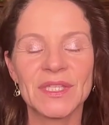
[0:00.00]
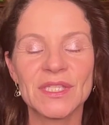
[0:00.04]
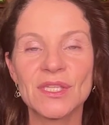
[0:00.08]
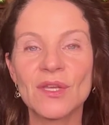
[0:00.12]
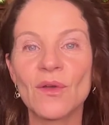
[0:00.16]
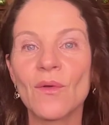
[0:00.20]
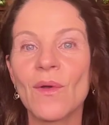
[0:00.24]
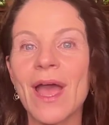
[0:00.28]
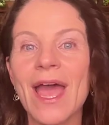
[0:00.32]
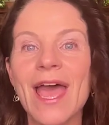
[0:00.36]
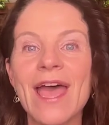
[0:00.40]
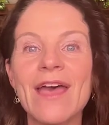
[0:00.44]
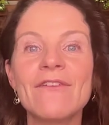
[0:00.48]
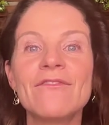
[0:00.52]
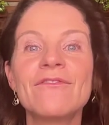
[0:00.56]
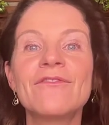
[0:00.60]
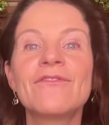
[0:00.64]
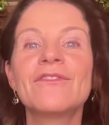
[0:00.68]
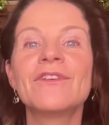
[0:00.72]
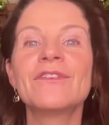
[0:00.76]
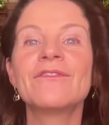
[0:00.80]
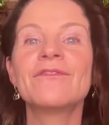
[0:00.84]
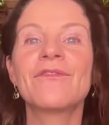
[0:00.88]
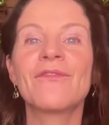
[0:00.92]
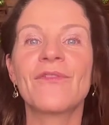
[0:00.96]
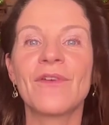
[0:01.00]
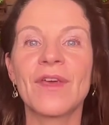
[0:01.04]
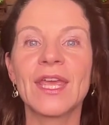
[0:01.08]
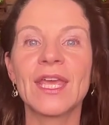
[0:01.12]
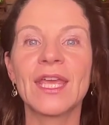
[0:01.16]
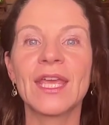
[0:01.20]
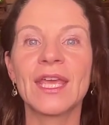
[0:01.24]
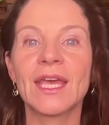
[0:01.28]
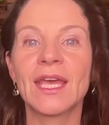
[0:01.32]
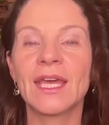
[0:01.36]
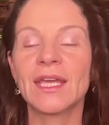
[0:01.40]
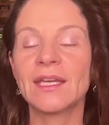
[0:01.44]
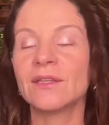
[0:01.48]
So
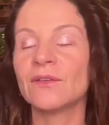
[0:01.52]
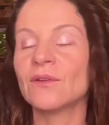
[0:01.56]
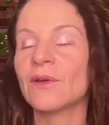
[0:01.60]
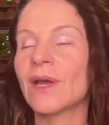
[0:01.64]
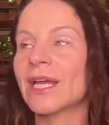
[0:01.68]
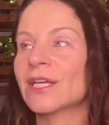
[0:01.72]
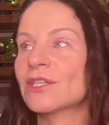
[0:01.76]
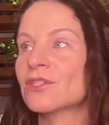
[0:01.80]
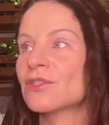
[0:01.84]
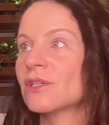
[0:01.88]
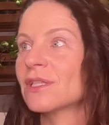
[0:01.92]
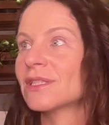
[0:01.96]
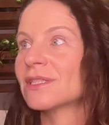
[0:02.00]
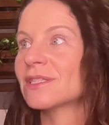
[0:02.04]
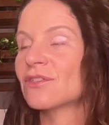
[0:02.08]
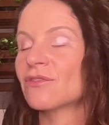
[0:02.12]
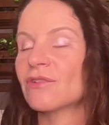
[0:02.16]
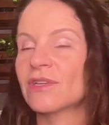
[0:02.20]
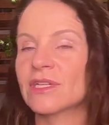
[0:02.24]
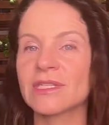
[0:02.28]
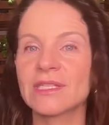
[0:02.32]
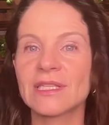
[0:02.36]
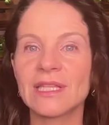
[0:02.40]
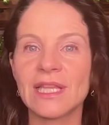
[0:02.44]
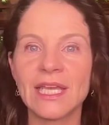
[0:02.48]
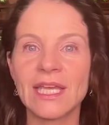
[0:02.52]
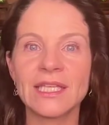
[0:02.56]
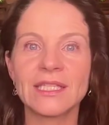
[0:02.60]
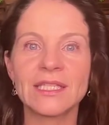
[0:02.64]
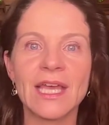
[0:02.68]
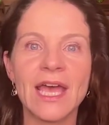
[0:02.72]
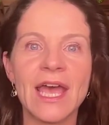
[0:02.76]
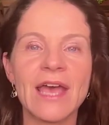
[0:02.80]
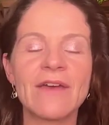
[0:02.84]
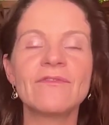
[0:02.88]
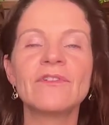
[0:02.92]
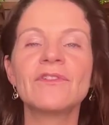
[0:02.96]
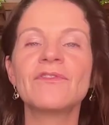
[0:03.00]
everything, and you actually translate
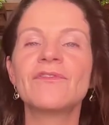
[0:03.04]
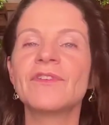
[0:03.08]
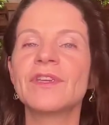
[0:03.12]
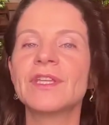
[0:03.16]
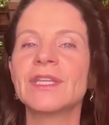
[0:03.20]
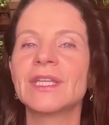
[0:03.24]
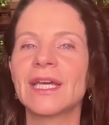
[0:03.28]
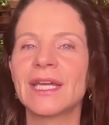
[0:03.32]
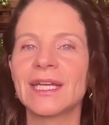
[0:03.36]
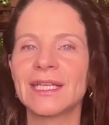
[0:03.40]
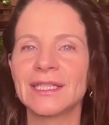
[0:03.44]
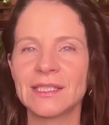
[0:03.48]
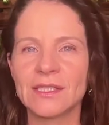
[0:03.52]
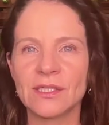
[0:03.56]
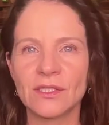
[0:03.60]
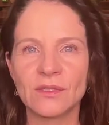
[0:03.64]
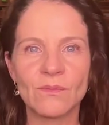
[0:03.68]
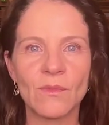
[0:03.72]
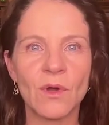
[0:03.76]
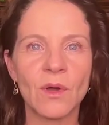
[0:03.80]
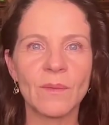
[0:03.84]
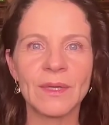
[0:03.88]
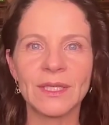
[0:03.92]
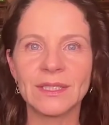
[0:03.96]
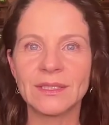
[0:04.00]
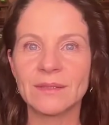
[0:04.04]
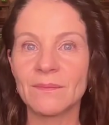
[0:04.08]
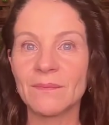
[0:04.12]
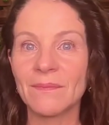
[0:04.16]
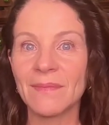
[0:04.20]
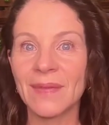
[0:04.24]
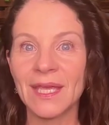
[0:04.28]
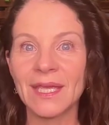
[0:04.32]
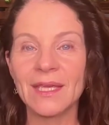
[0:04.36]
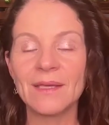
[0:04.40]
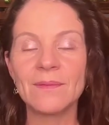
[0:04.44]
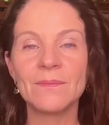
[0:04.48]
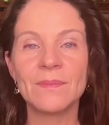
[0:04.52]
everything that at this moment
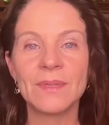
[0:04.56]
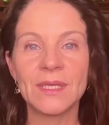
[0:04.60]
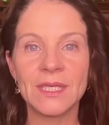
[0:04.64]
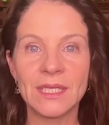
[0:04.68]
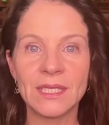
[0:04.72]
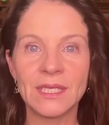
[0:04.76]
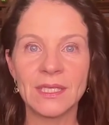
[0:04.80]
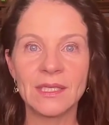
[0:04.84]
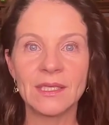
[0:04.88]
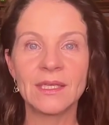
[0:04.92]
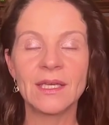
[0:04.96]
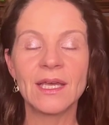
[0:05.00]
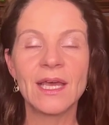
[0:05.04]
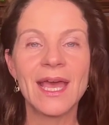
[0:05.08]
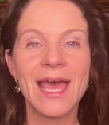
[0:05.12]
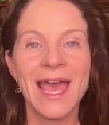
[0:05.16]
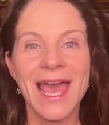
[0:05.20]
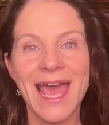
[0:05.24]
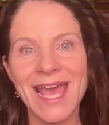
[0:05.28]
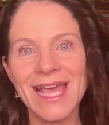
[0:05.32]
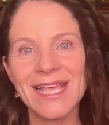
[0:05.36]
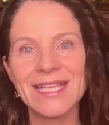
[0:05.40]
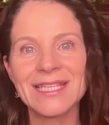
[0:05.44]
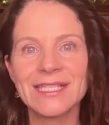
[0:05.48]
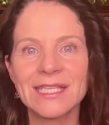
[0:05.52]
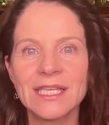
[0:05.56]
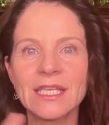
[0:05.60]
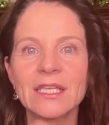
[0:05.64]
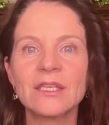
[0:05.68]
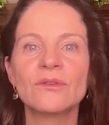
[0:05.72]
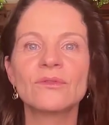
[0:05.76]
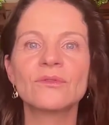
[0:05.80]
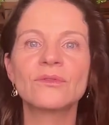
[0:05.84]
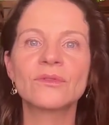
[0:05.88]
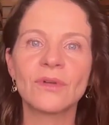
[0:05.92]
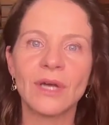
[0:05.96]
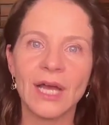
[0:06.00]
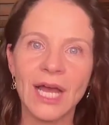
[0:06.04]
may be asking
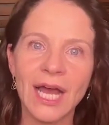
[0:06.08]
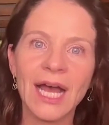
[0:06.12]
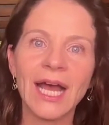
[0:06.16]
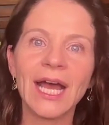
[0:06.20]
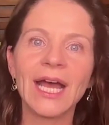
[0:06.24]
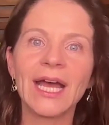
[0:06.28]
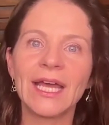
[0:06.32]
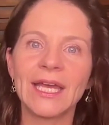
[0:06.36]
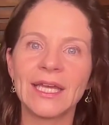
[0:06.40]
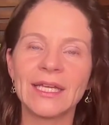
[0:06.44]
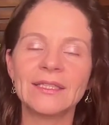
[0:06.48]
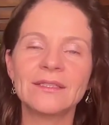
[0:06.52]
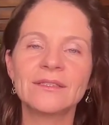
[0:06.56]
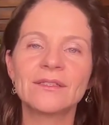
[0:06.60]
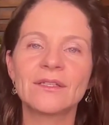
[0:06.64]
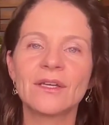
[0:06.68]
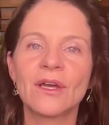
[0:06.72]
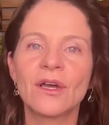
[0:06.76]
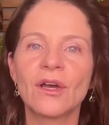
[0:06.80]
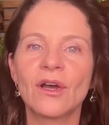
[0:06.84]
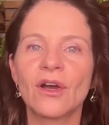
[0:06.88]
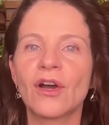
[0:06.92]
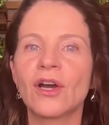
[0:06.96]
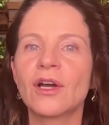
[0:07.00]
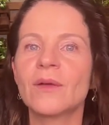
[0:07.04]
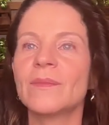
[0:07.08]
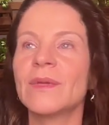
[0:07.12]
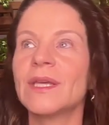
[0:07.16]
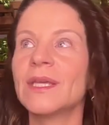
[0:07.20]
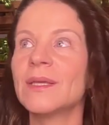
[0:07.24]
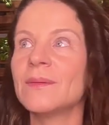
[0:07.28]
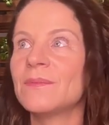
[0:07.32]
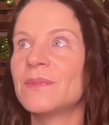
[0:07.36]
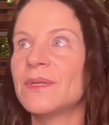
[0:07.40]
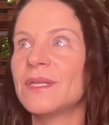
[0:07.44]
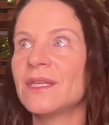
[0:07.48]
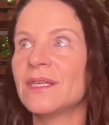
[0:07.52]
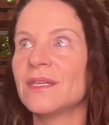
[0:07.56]
you to hide, or
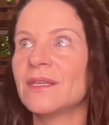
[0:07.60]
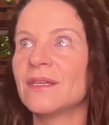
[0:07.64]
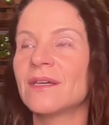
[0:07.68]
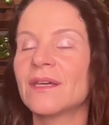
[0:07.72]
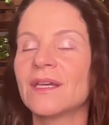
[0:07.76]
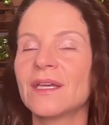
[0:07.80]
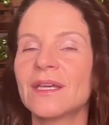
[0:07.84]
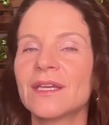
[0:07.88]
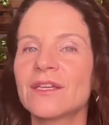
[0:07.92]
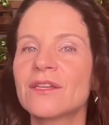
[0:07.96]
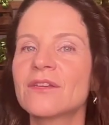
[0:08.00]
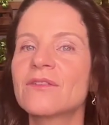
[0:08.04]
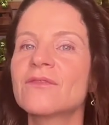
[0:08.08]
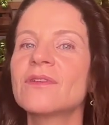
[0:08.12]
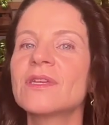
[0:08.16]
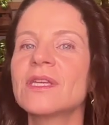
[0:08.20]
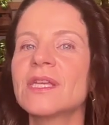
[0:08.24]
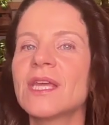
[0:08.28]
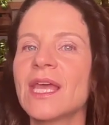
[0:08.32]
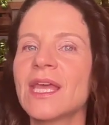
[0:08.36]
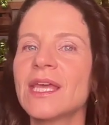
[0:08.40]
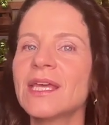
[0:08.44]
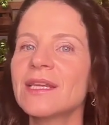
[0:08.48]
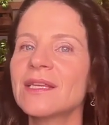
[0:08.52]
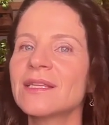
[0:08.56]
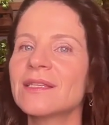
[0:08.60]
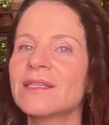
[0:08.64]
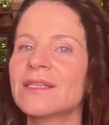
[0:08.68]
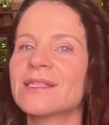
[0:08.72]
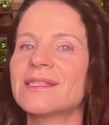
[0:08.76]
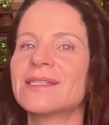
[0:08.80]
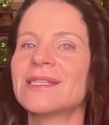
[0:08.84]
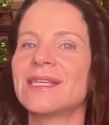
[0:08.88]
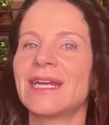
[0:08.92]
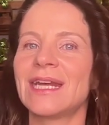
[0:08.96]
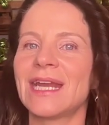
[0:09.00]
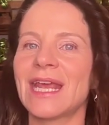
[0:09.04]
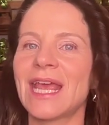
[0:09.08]
maybe creating the
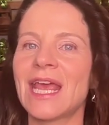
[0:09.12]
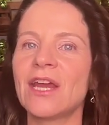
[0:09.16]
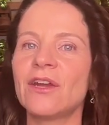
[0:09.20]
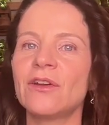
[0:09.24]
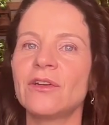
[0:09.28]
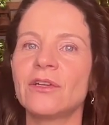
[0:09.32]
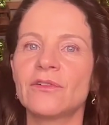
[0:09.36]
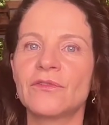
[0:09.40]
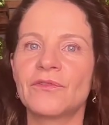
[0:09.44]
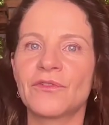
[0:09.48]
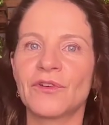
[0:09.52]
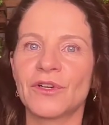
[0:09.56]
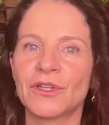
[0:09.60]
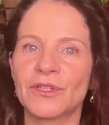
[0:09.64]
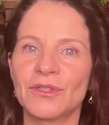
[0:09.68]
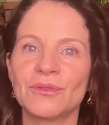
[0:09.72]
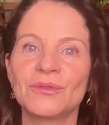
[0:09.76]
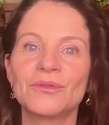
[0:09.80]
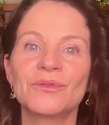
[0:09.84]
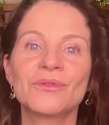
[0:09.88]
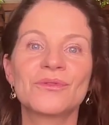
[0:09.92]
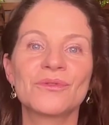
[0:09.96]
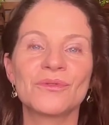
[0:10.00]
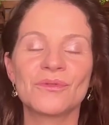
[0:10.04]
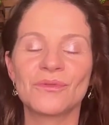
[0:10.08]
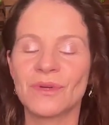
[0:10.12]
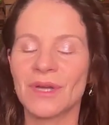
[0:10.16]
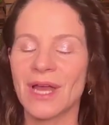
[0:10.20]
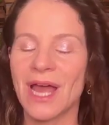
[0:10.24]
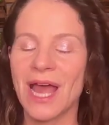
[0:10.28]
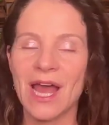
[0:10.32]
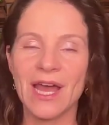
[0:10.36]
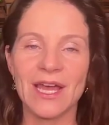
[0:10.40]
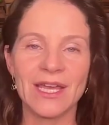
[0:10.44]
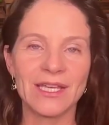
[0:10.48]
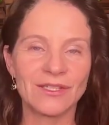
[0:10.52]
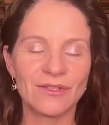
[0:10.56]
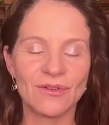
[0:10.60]
scenario for you to
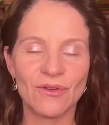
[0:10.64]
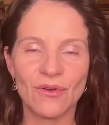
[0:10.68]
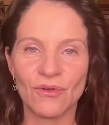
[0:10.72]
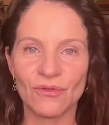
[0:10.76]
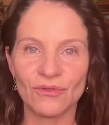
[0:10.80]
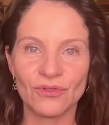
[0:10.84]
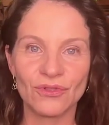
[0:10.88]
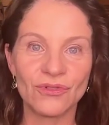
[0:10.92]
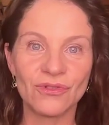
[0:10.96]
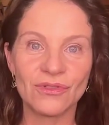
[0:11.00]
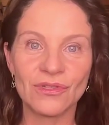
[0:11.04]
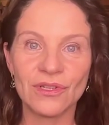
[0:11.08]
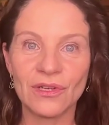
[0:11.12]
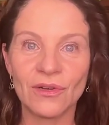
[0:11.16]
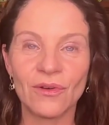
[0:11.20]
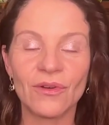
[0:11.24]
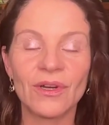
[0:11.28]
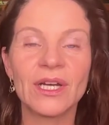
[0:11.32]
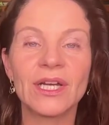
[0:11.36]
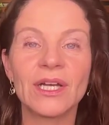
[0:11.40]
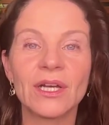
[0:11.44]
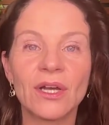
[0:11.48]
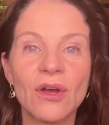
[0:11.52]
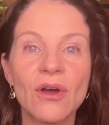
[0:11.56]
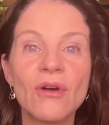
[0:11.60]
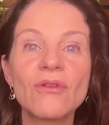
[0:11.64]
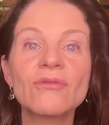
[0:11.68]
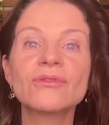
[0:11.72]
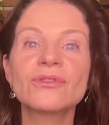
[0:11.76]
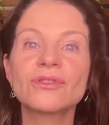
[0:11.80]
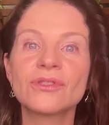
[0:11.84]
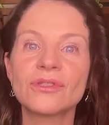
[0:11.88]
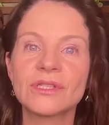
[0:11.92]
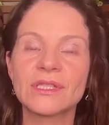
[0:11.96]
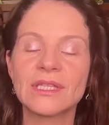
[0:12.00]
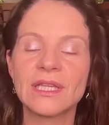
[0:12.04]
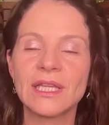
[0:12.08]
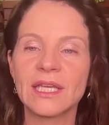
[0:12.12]
hide consciously or
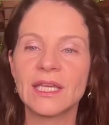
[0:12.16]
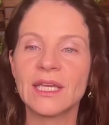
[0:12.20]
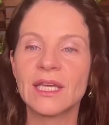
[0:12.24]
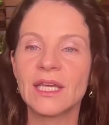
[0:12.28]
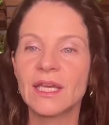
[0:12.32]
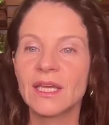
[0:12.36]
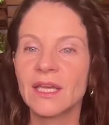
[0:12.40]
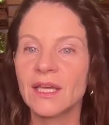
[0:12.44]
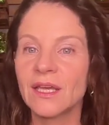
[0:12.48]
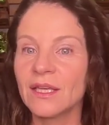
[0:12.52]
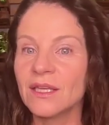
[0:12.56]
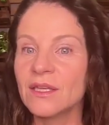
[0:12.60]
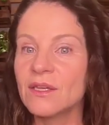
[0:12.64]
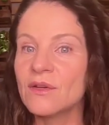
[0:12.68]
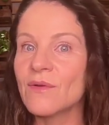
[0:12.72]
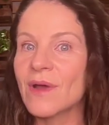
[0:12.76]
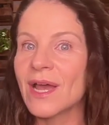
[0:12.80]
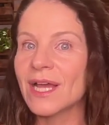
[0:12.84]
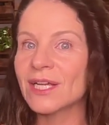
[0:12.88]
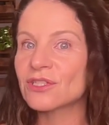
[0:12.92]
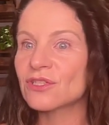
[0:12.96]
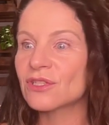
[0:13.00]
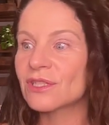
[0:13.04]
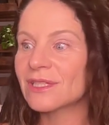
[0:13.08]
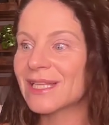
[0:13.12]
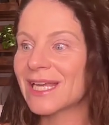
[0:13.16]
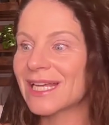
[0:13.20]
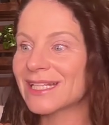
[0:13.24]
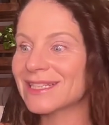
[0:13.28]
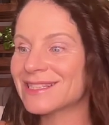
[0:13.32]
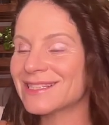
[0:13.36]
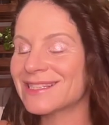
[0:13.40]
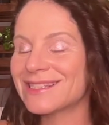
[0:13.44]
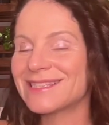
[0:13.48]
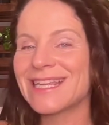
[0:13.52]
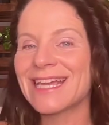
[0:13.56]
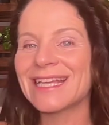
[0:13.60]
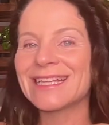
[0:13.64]
unconsciously, you actually,
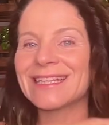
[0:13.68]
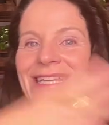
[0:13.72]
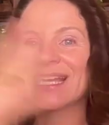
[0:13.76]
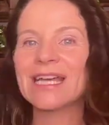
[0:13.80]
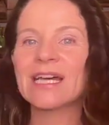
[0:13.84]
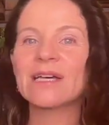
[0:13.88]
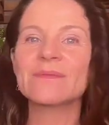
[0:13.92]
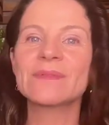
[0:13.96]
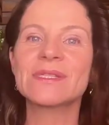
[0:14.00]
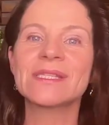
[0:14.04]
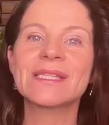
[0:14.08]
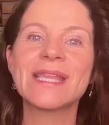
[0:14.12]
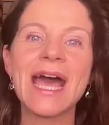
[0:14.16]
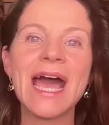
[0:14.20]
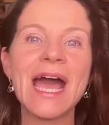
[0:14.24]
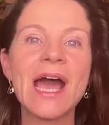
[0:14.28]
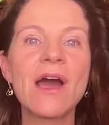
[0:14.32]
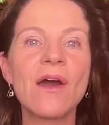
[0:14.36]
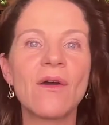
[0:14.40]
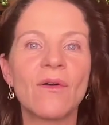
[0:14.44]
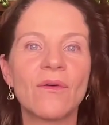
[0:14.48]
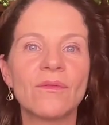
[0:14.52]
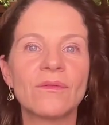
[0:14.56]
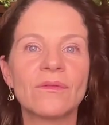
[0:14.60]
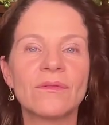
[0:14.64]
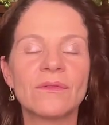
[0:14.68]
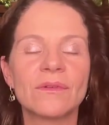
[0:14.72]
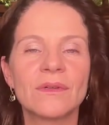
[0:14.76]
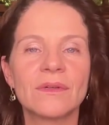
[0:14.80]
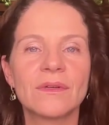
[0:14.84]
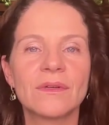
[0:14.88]
that comes down.